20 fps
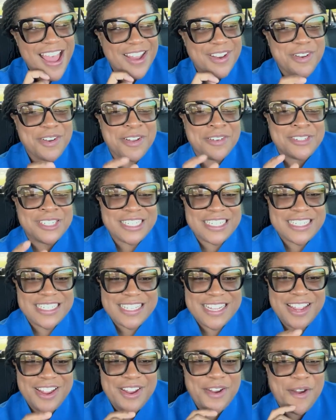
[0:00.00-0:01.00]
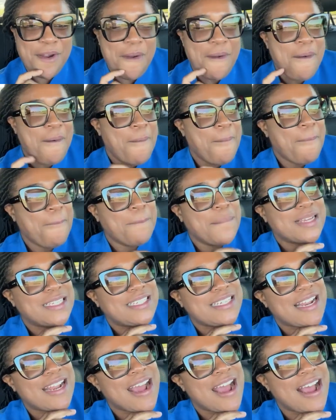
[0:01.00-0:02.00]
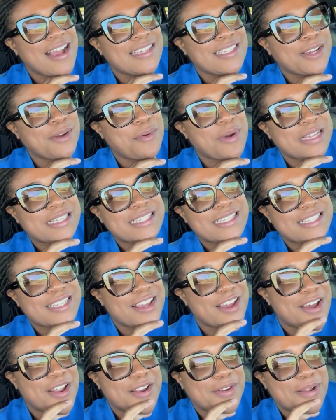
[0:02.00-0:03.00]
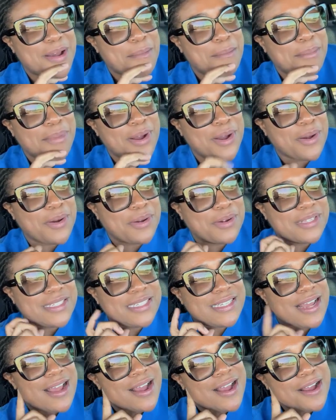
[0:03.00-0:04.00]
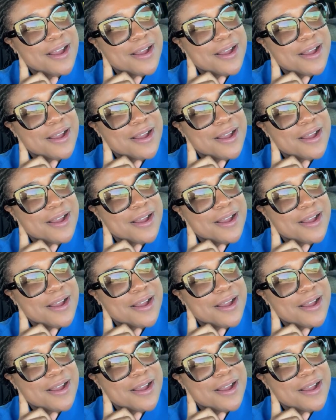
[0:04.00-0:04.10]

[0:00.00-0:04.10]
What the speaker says: I don't know if she's here, but she had asked a question about